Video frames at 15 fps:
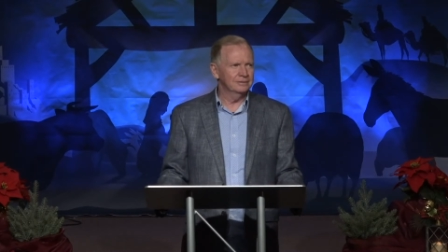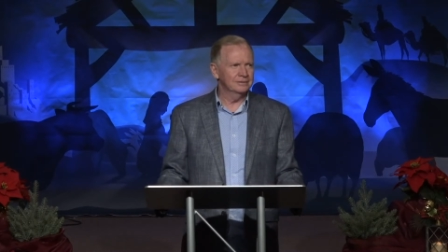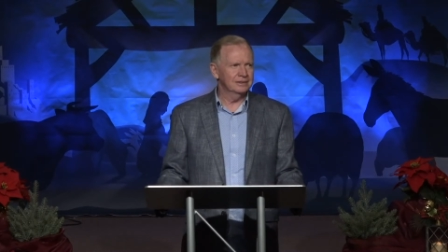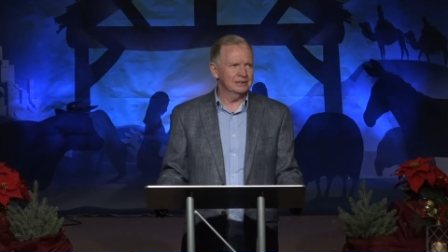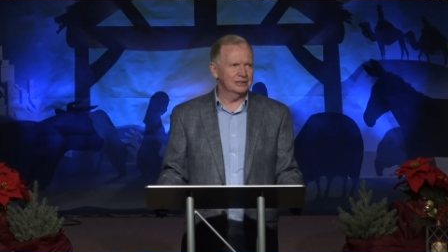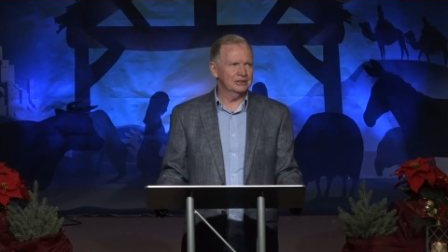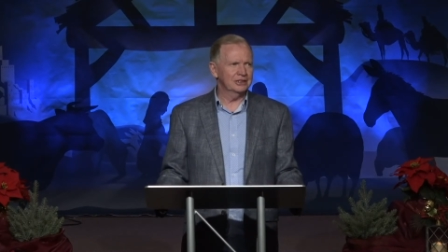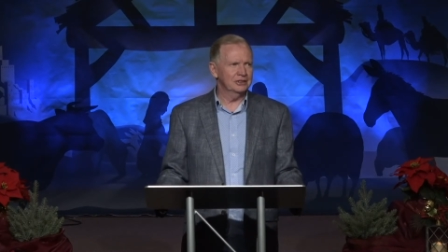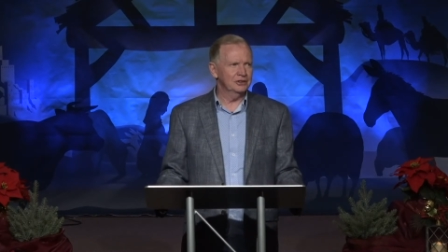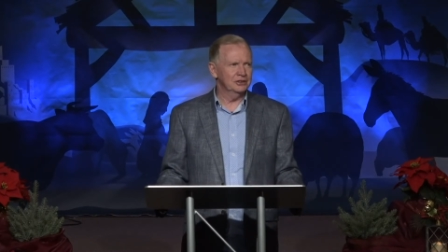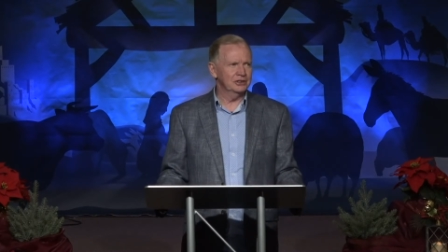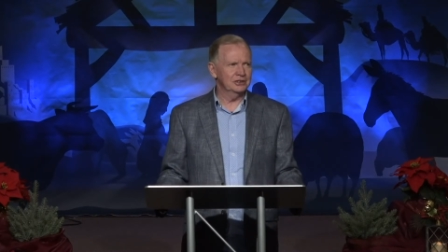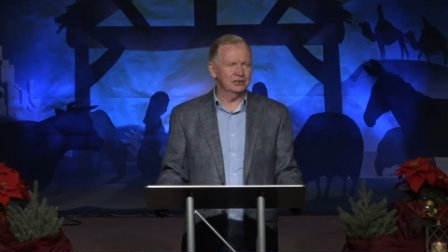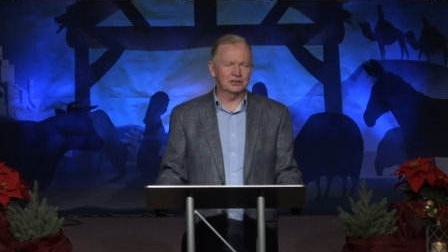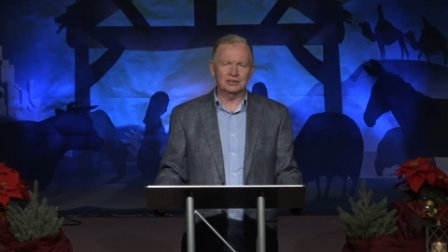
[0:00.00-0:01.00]
It's
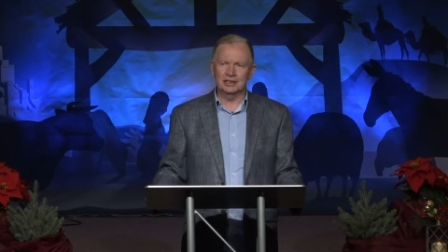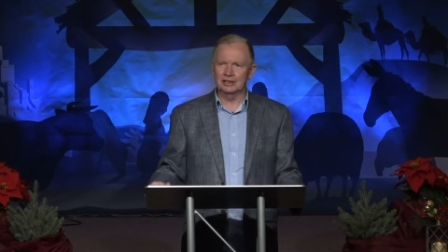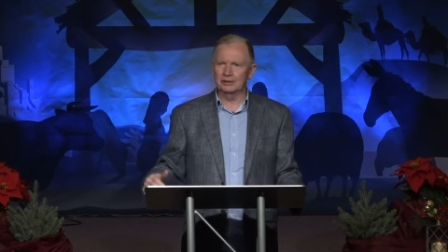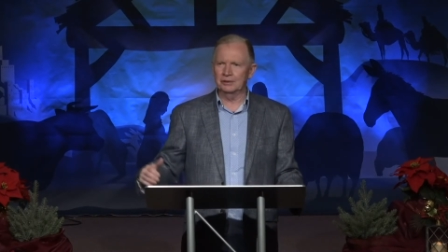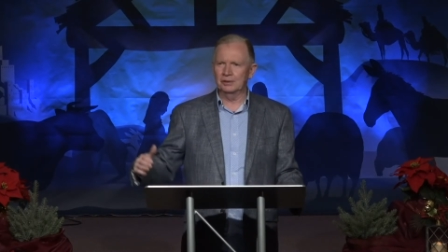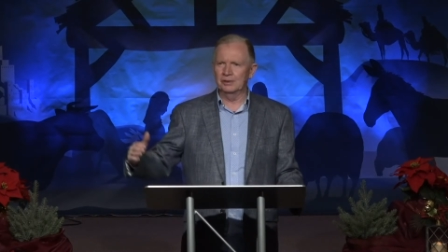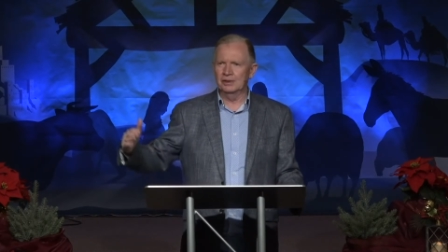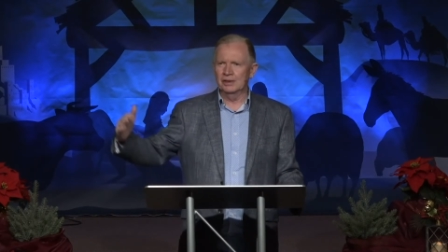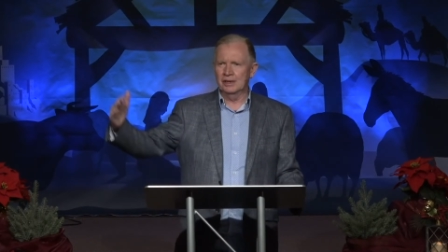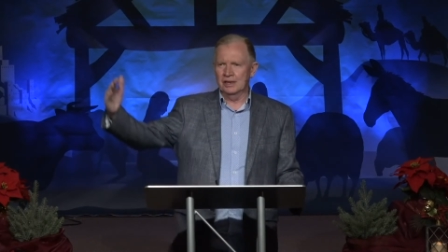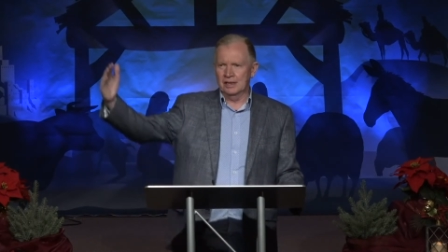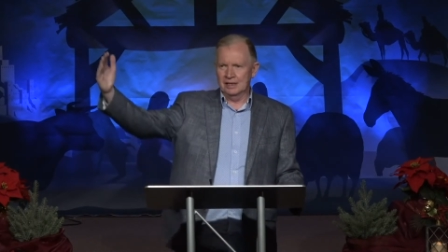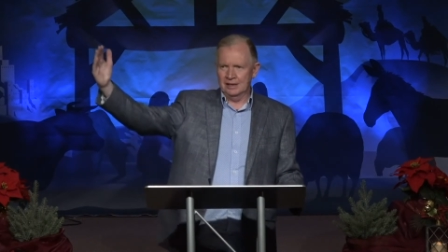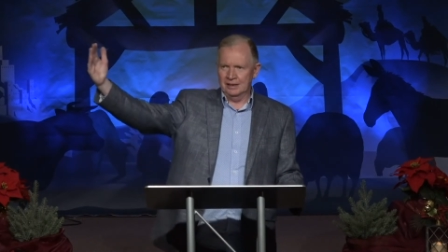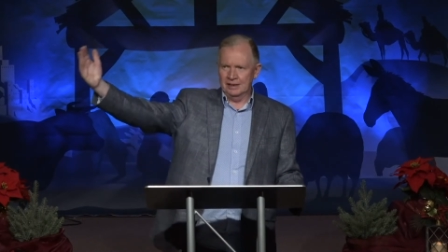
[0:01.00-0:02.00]
easy to say,
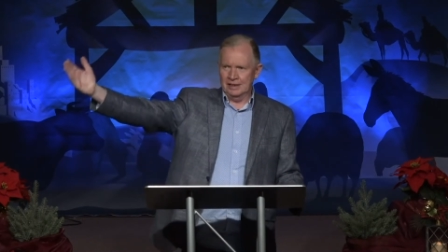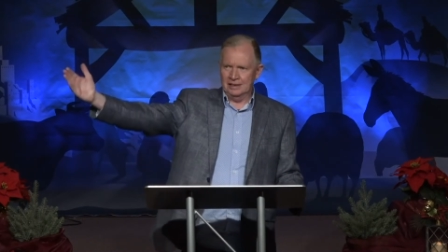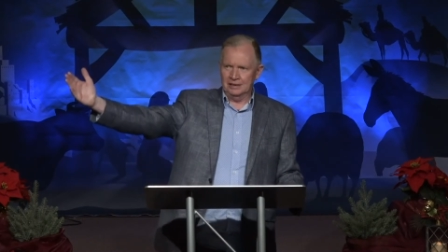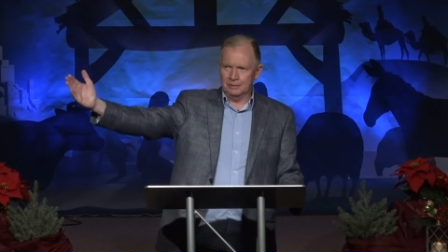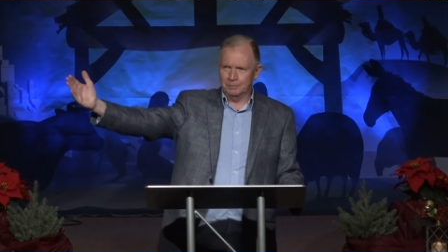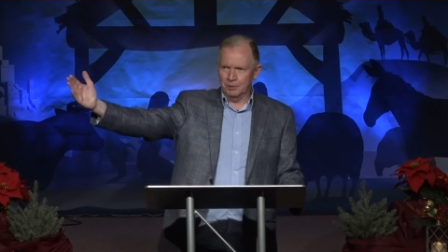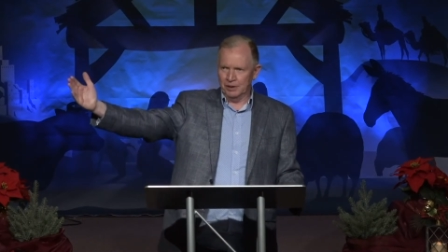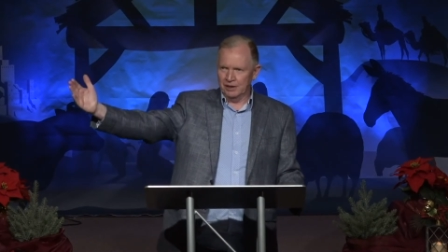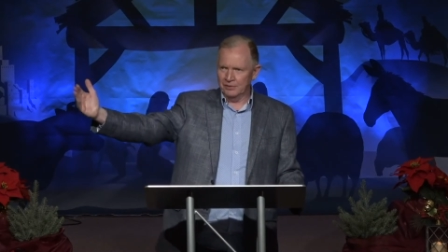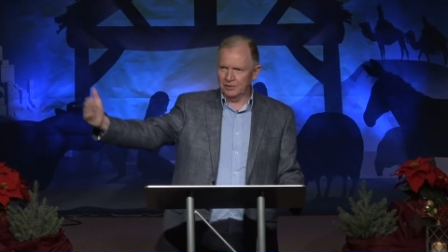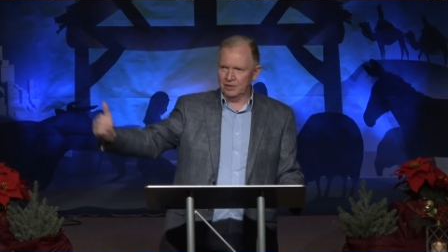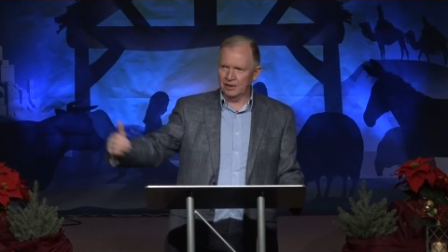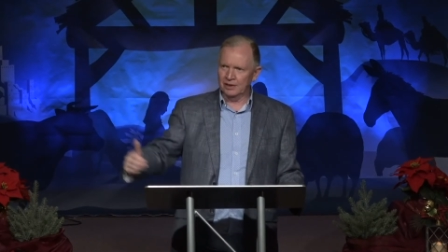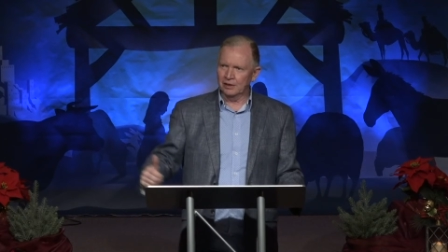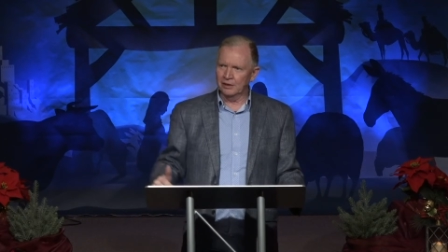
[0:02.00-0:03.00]
to put
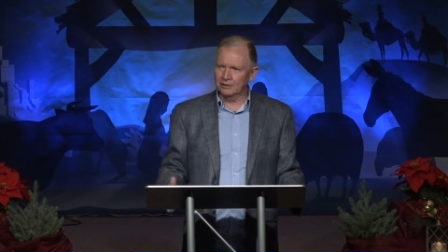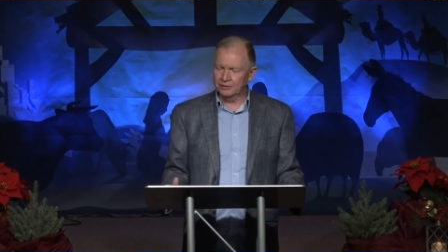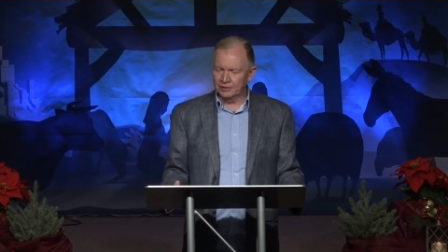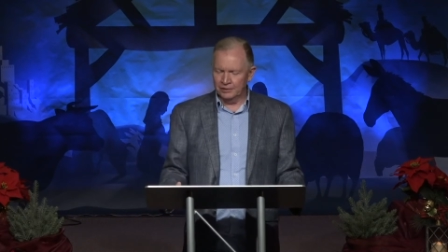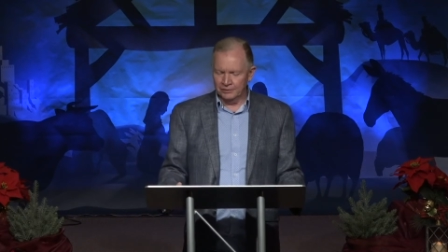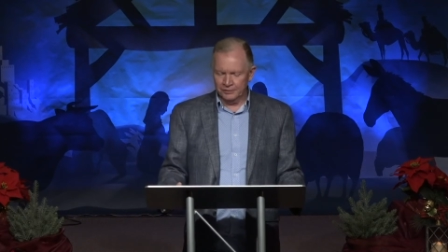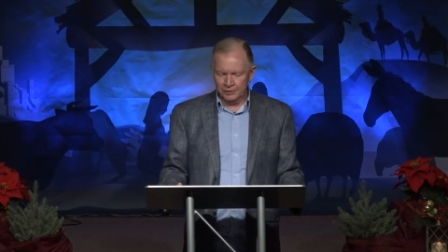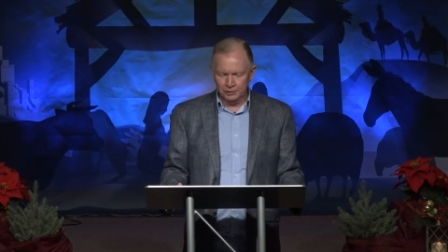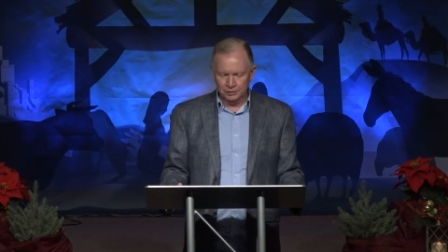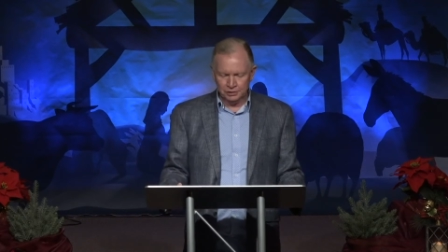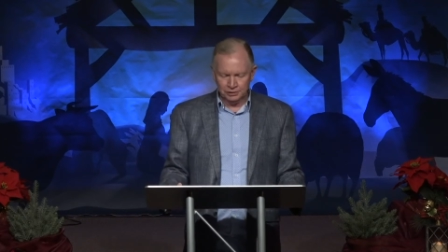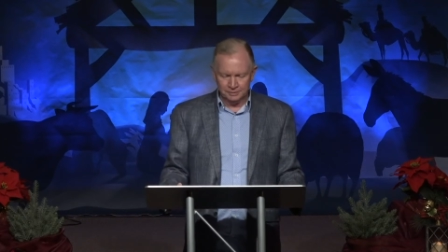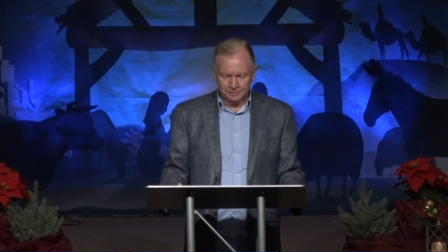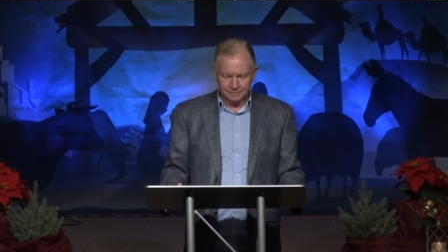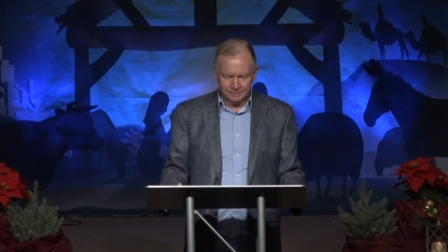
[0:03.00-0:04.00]
everything off in the future.